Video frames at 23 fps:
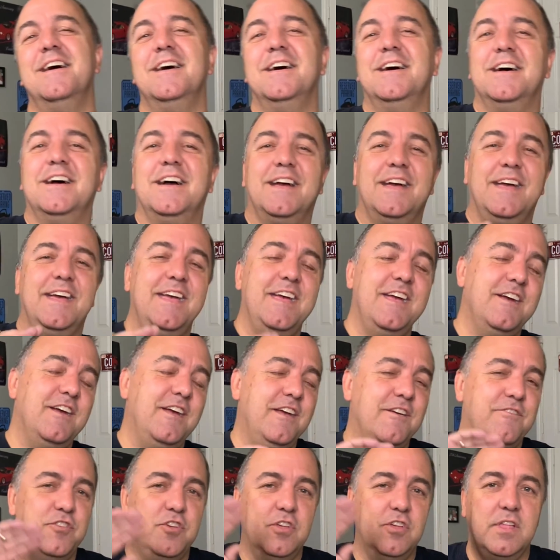
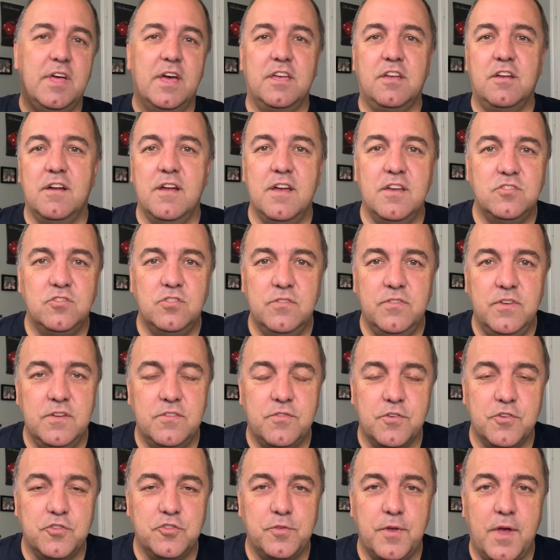If you like your SUV for
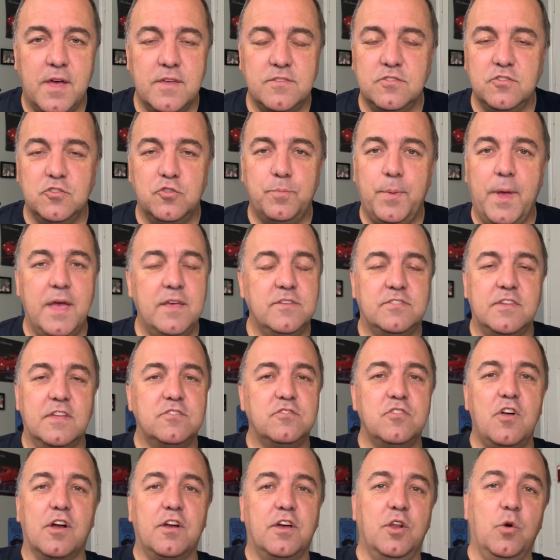size and space, that's
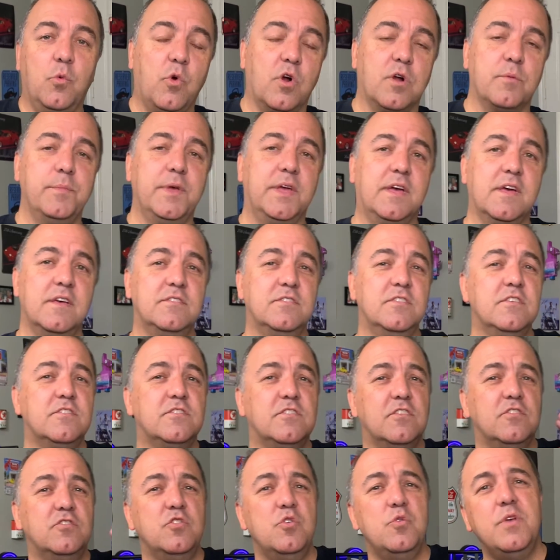not going to work because the
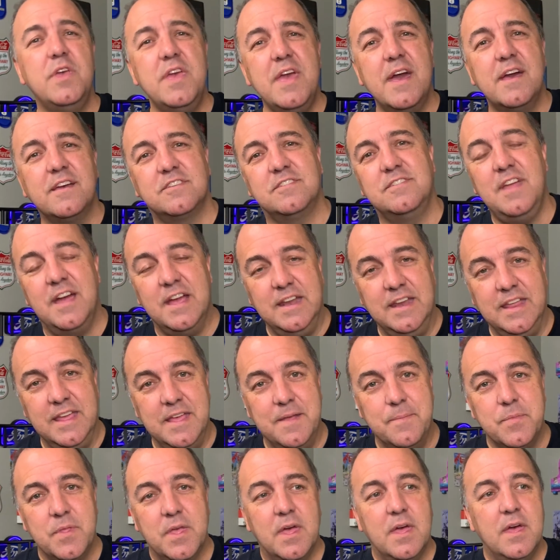Suzuki
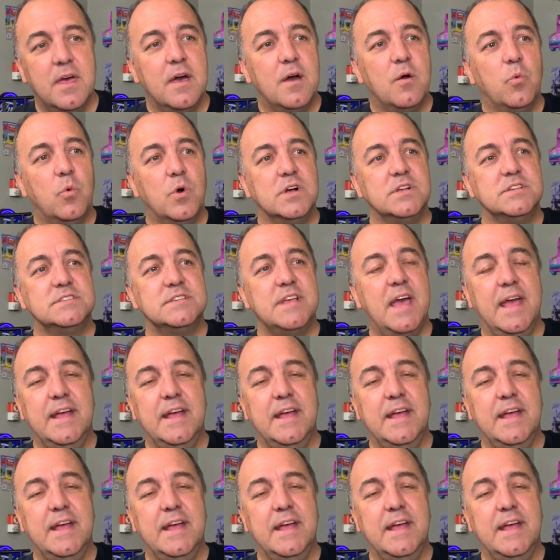X90 was a